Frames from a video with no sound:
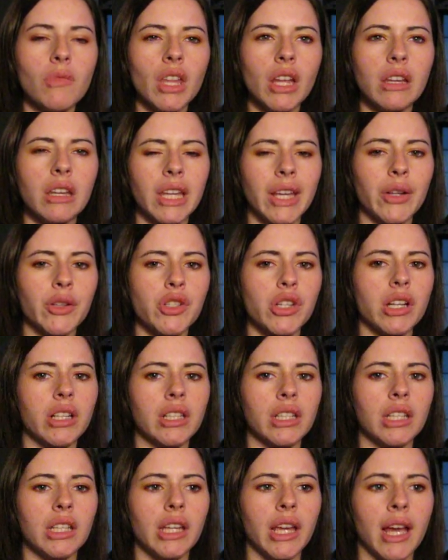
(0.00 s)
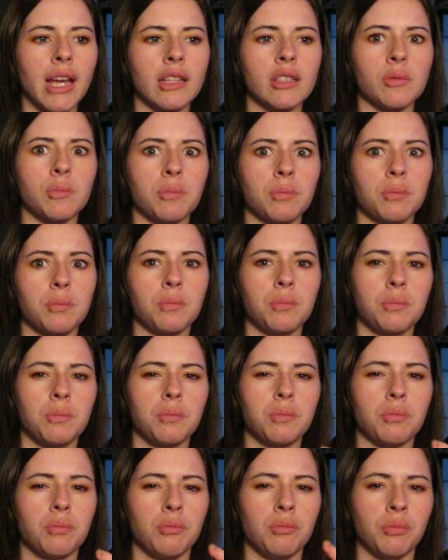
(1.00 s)
Nail Junkie has
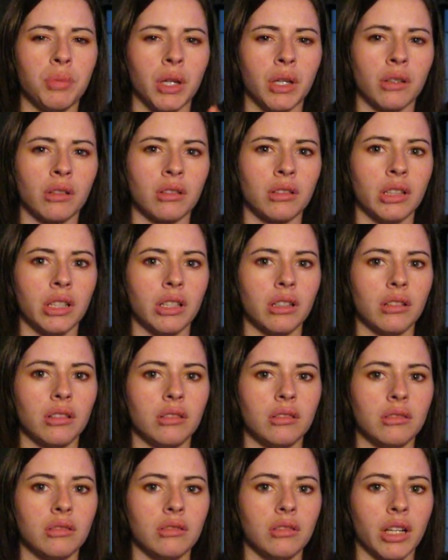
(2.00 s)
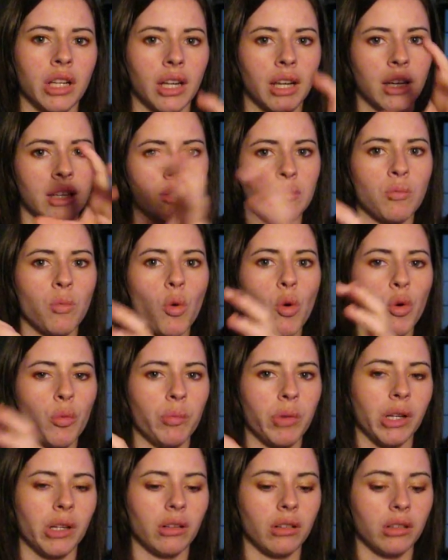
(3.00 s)
bigger glitter. Like, it has more
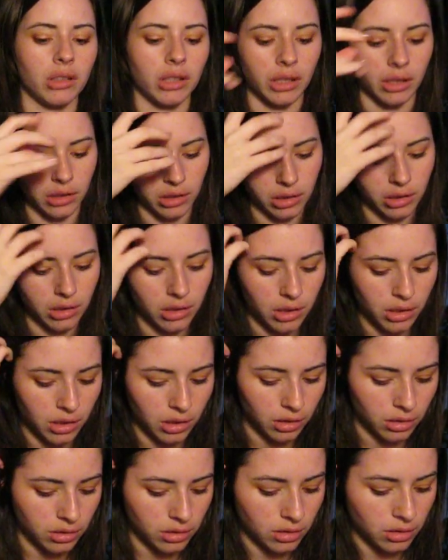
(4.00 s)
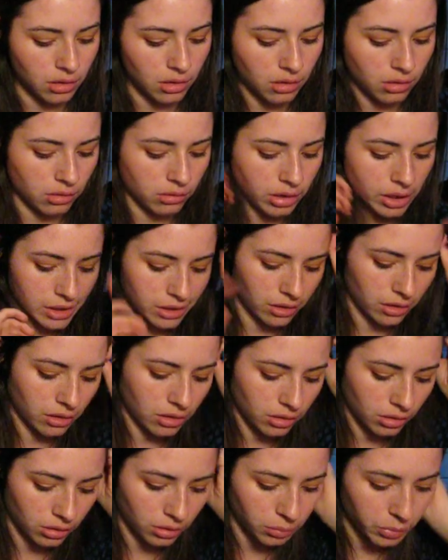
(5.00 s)
bigger glitter. So that's
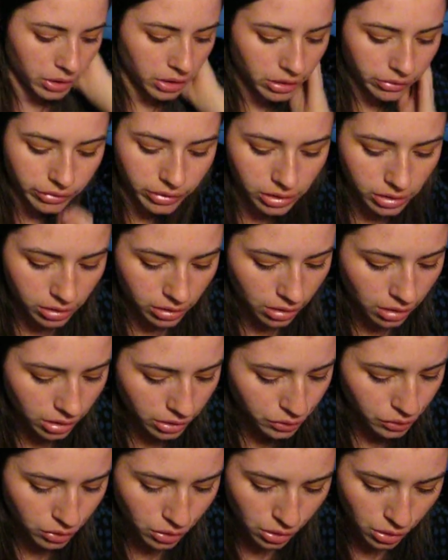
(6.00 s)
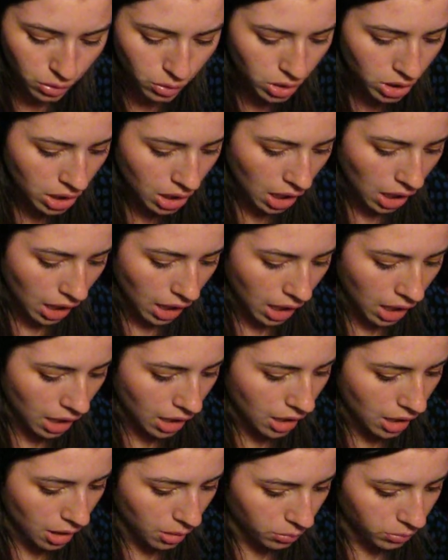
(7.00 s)
the little bit of difference. Also,
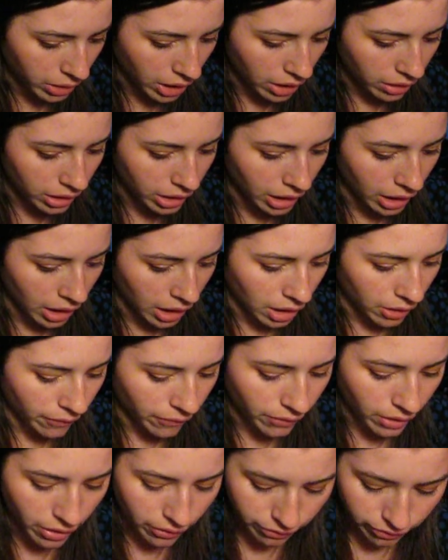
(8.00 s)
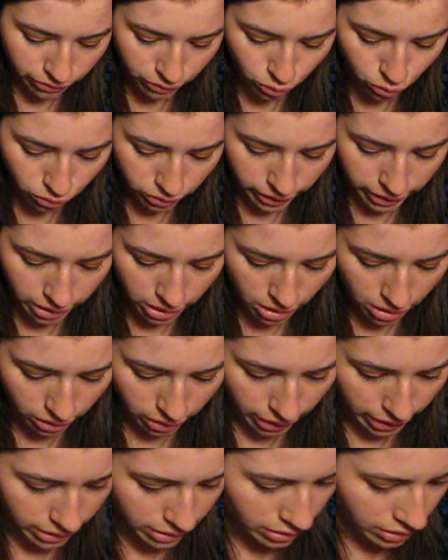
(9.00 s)
um, now that I am a fully
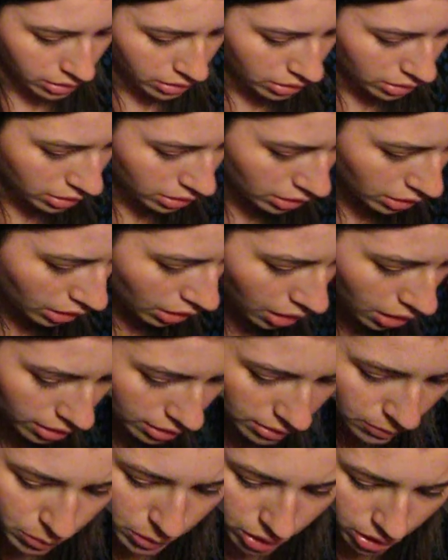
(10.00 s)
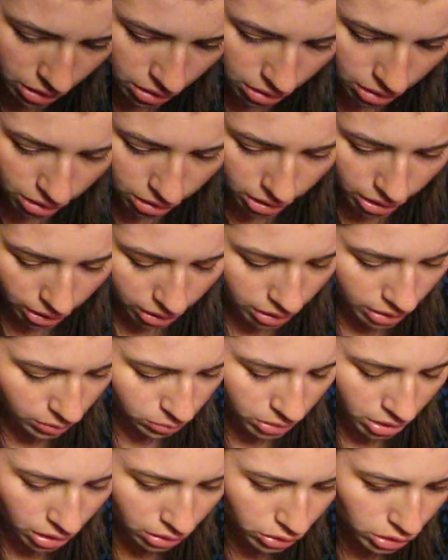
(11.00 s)
licensed cosmeto uh, not
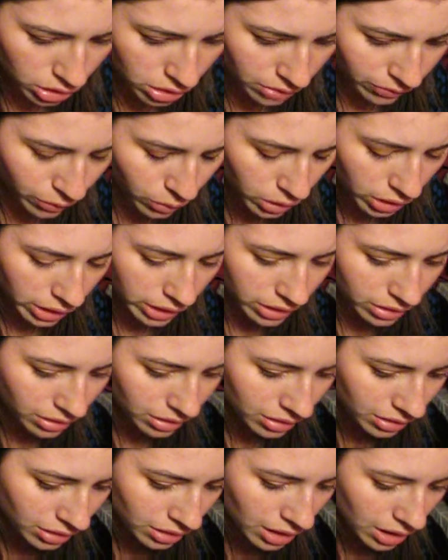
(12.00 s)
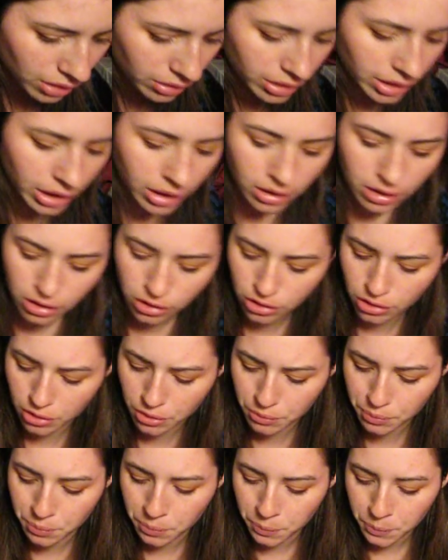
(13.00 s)
cosmetologist, fully licensed nail
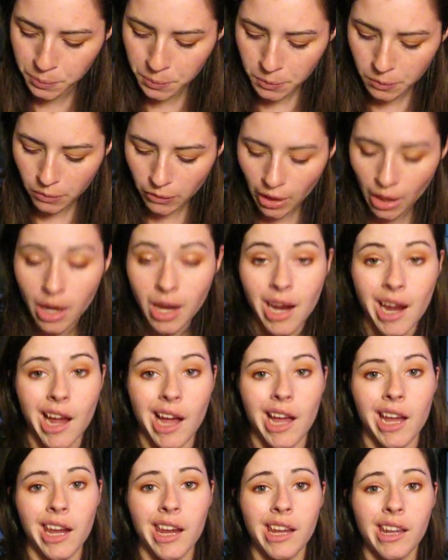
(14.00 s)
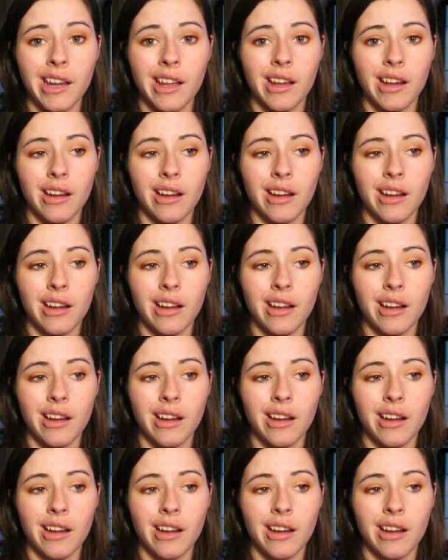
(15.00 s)
technician, I get